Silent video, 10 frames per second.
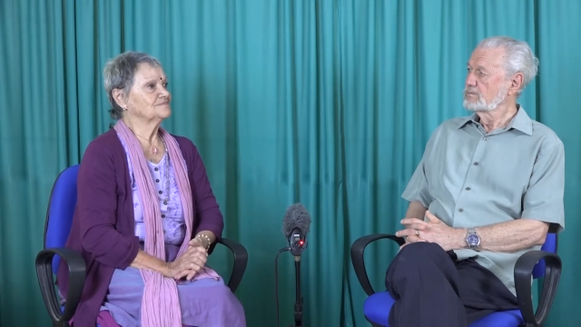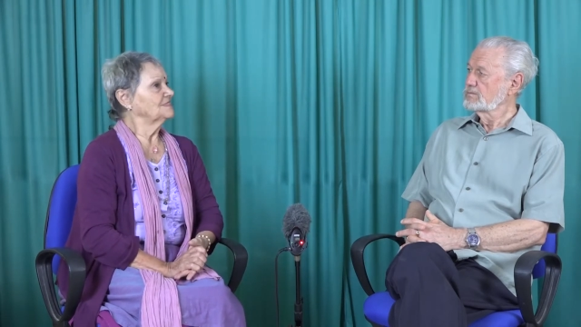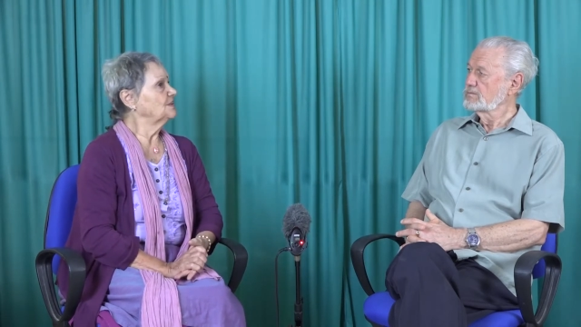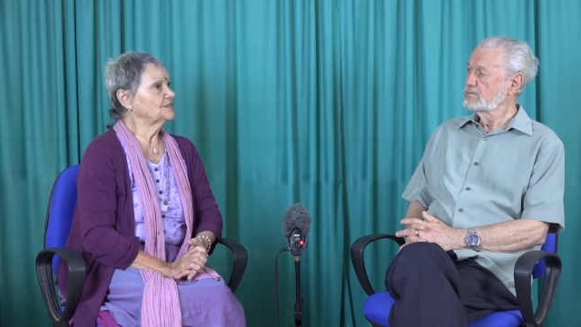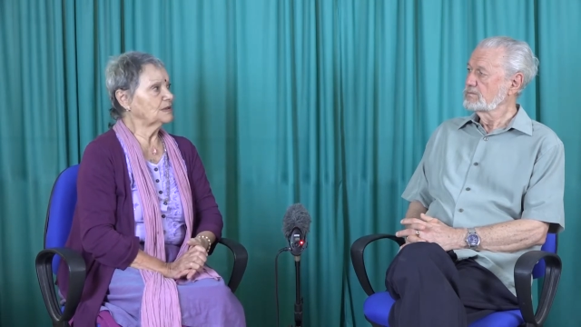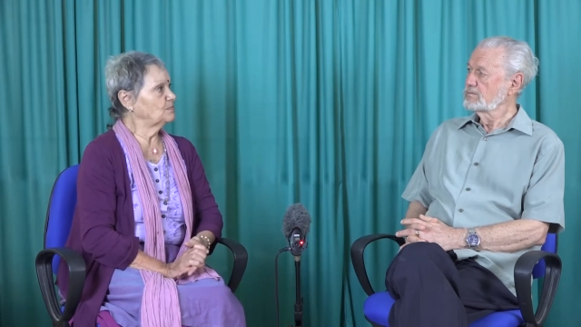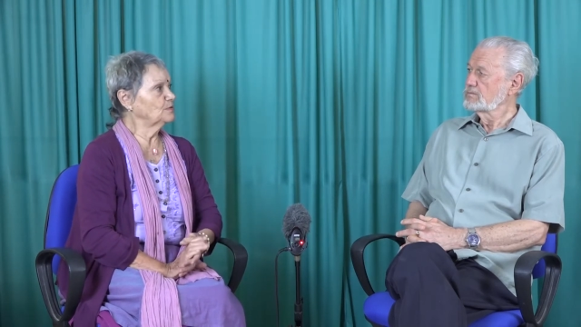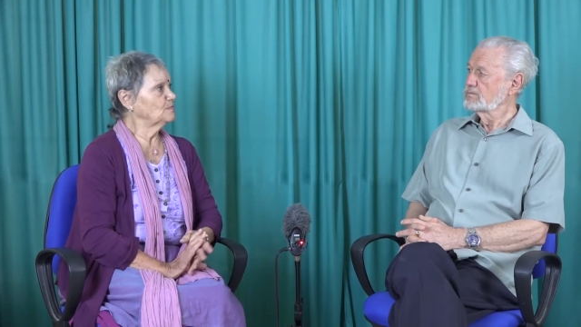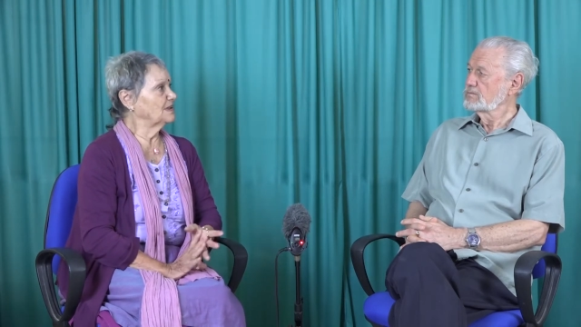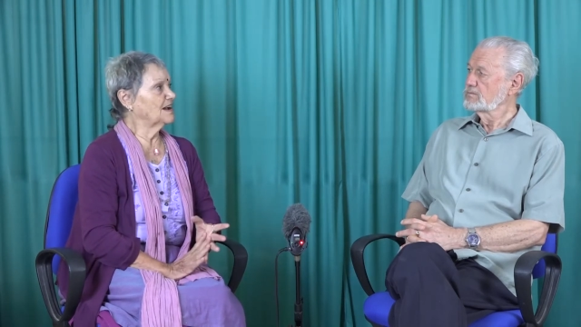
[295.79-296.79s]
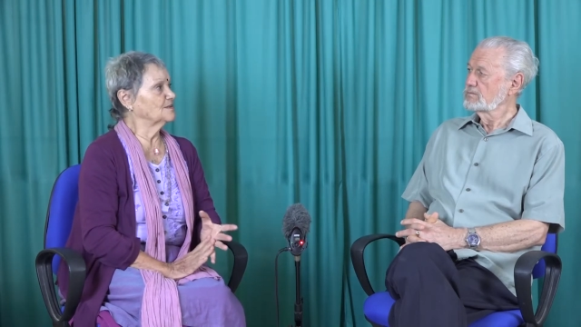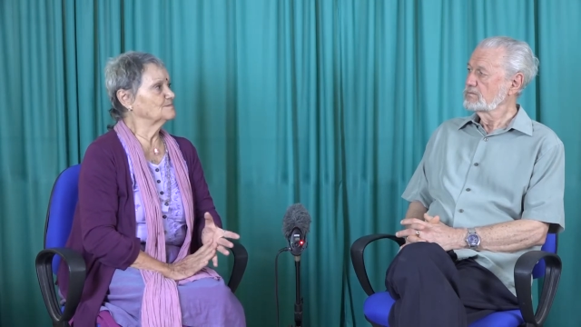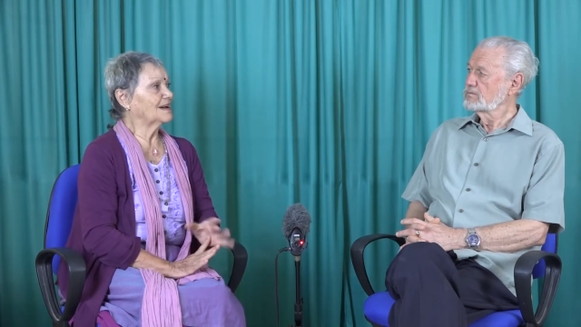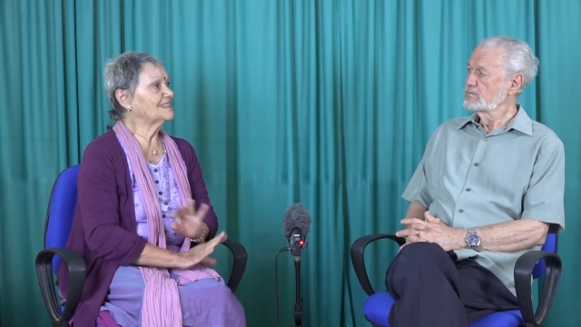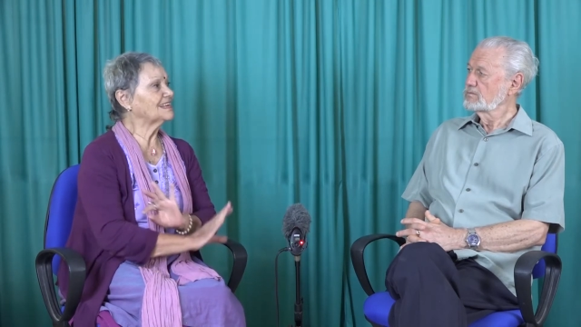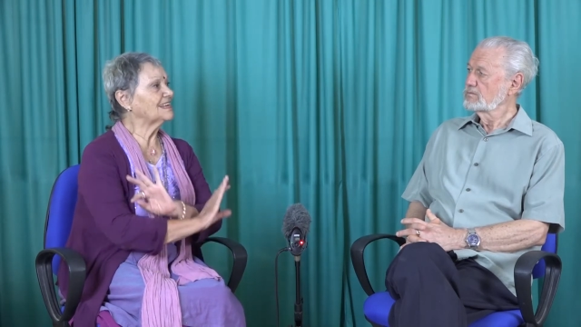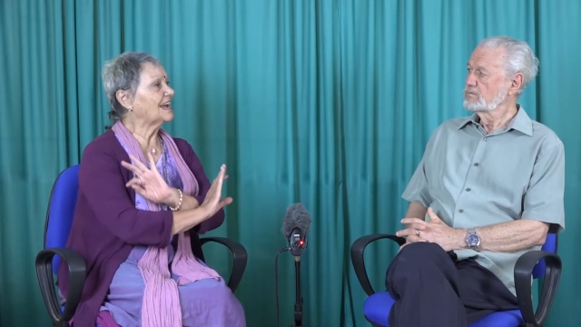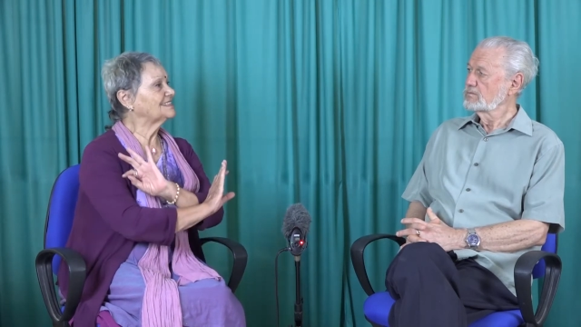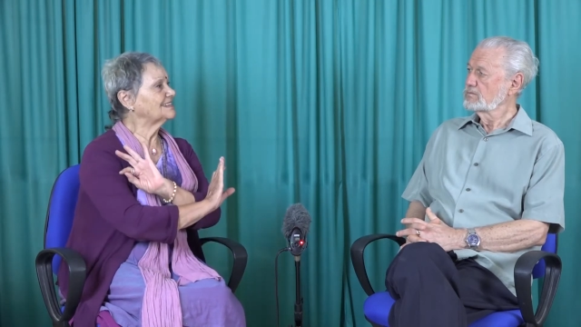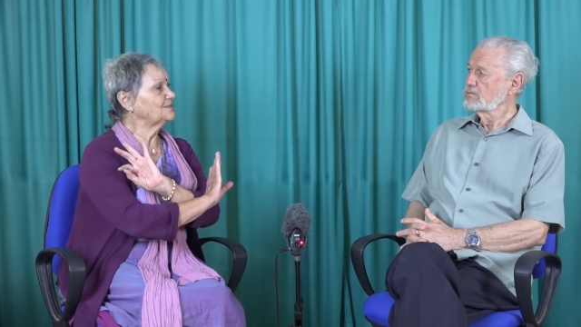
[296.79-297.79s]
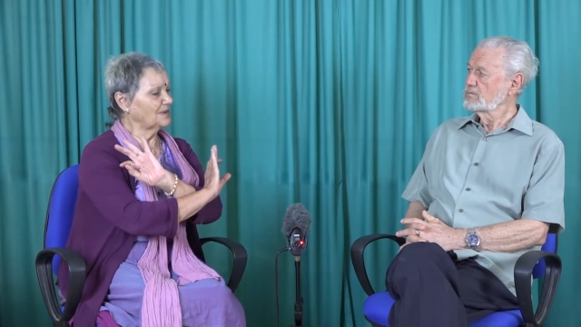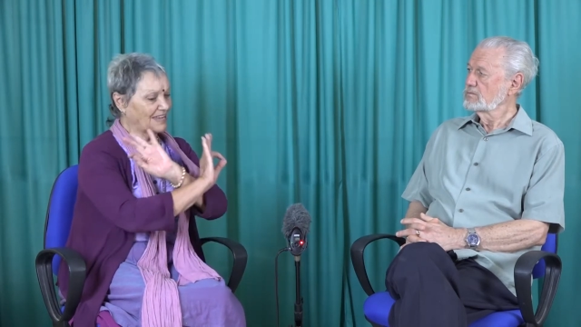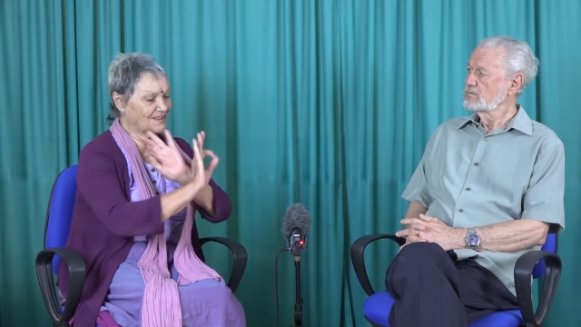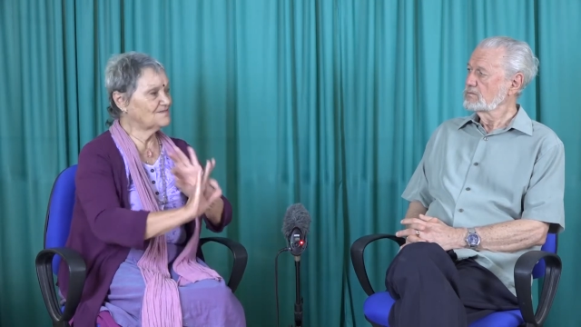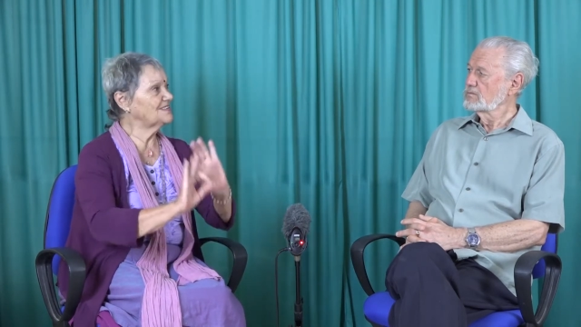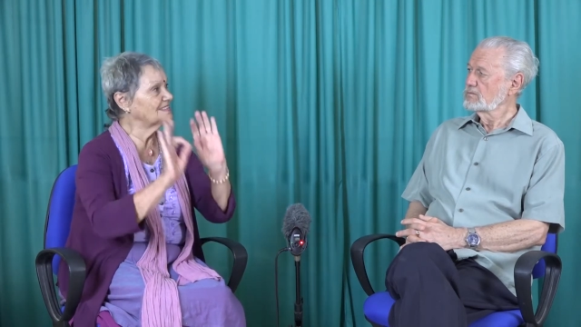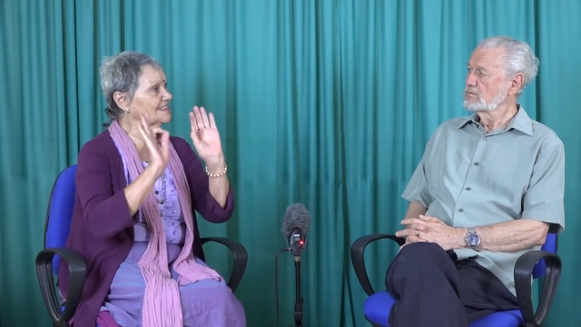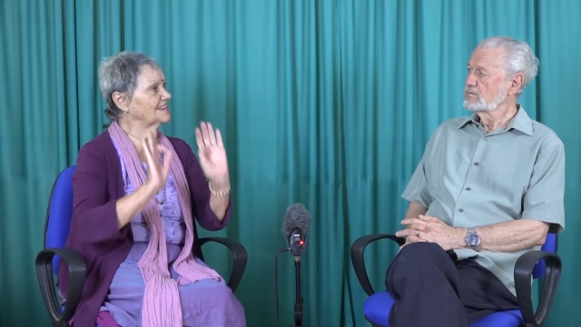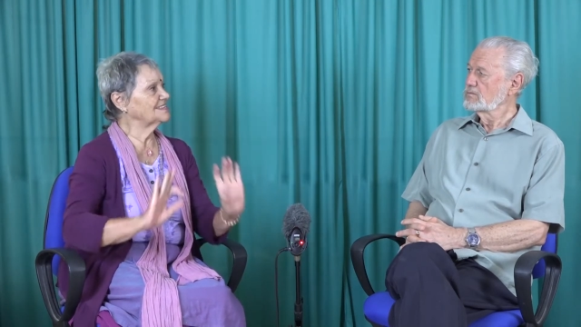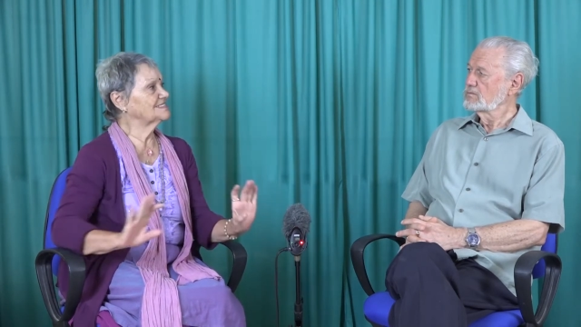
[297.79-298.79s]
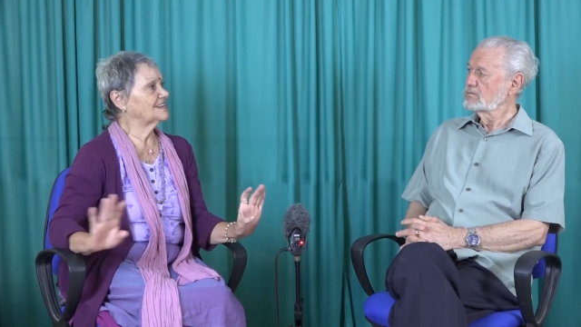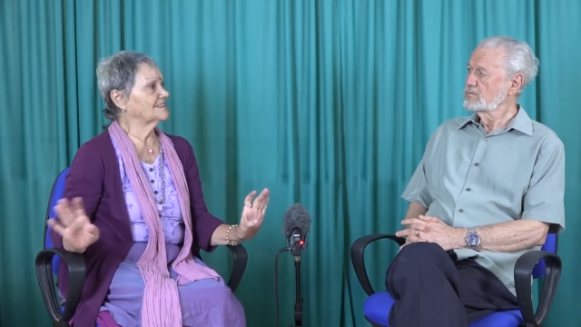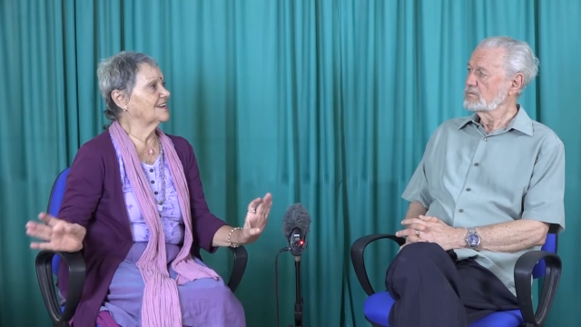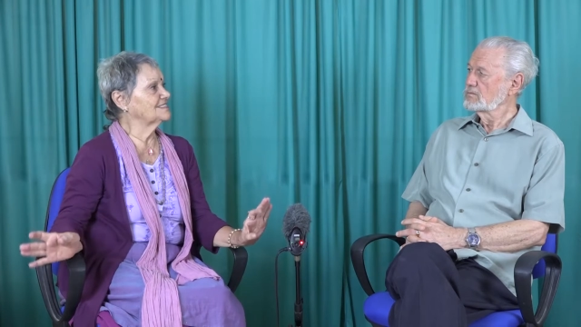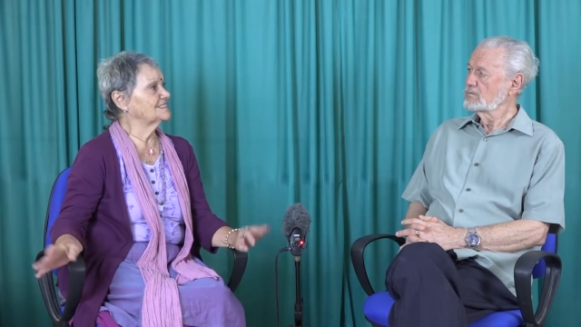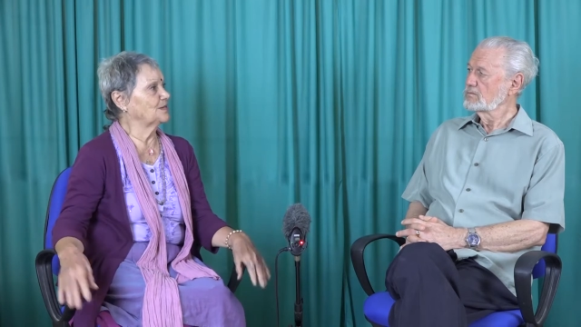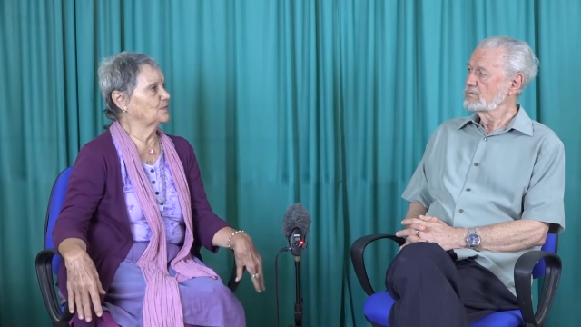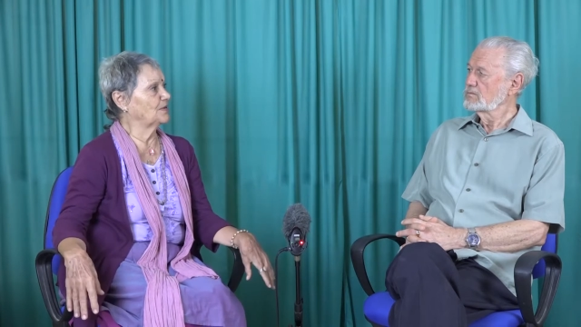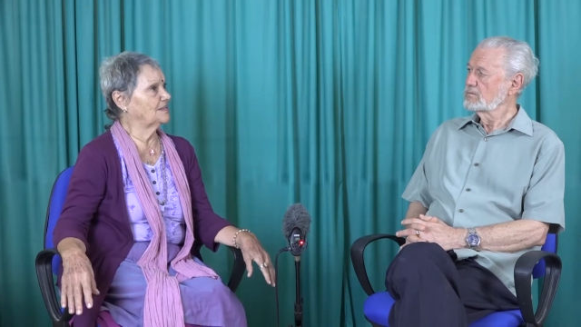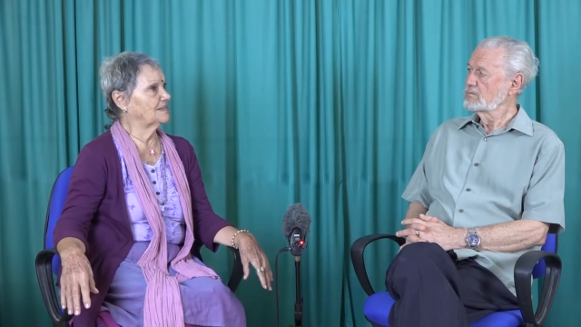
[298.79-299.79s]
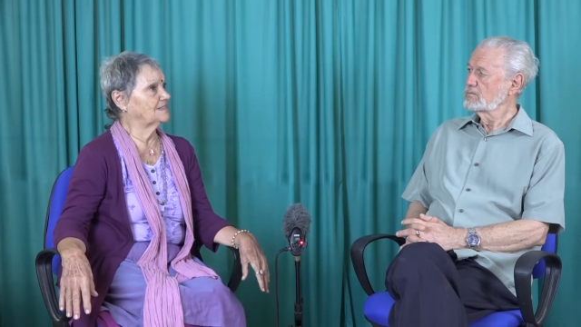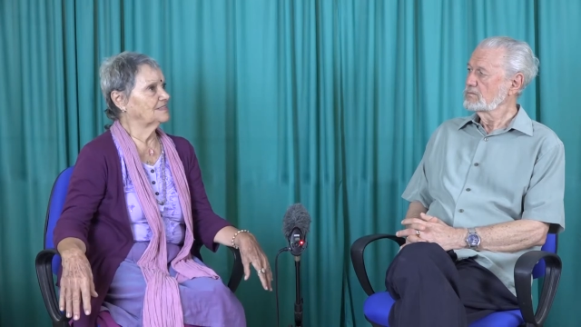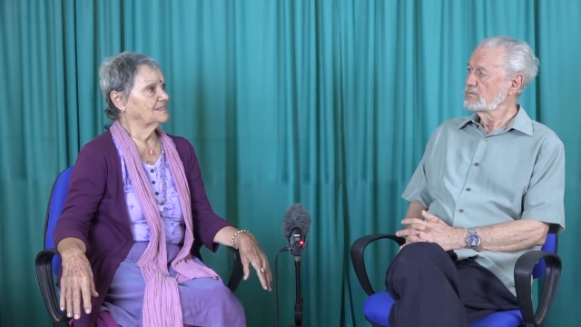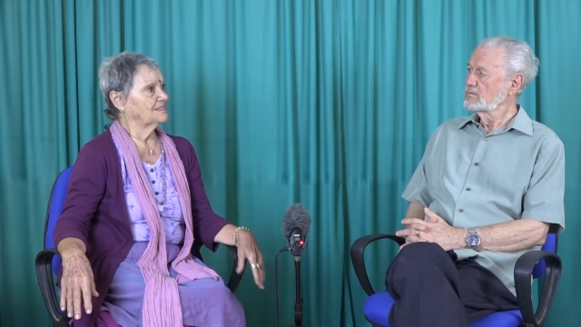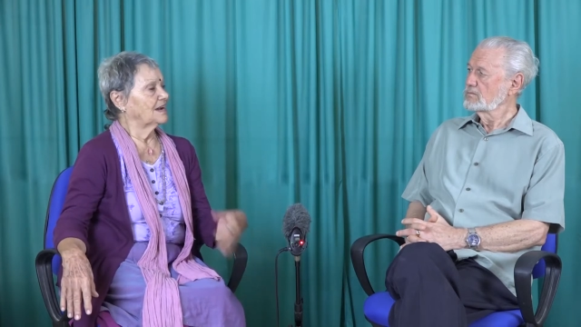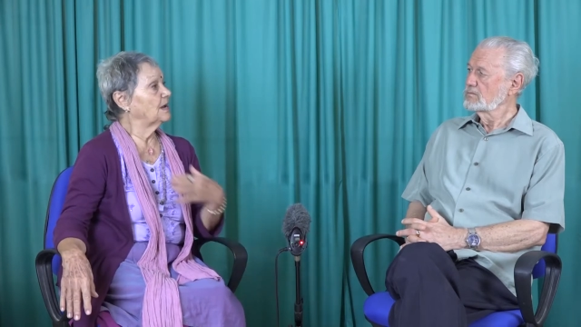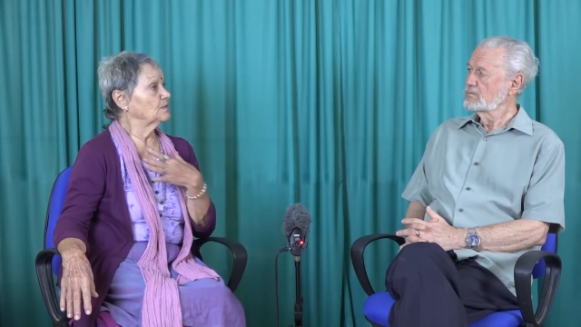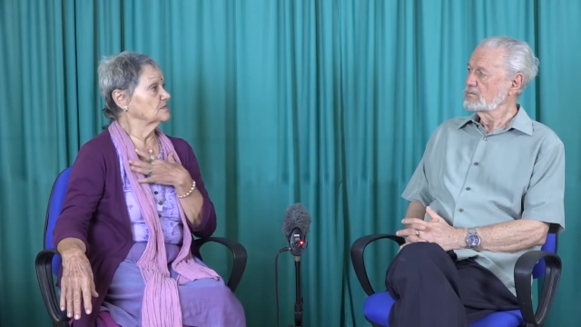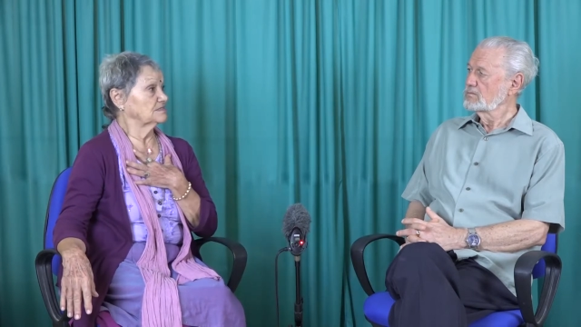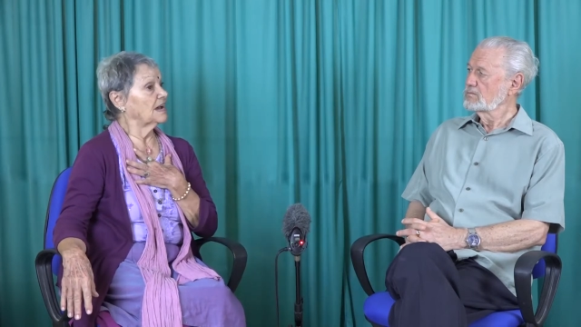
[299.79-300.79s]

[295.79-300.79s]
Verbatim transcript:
Speaker 1: No, they put me out. Mother, I tell you, everything is arranged in a way that I was,